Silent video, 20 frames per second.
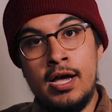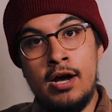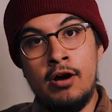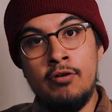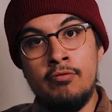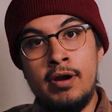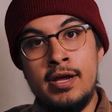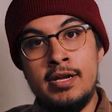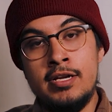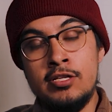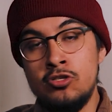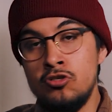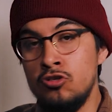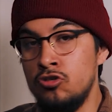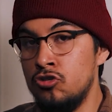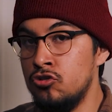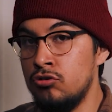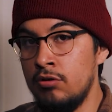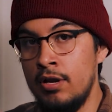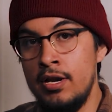outright, it's
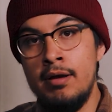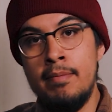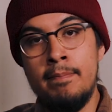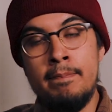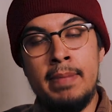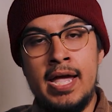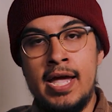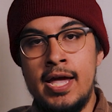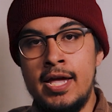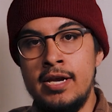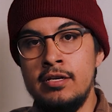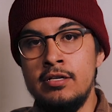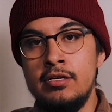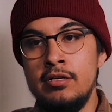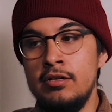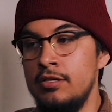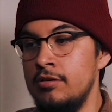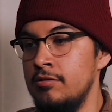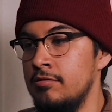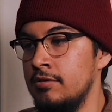just straight up banned,
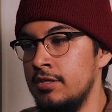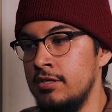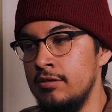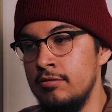you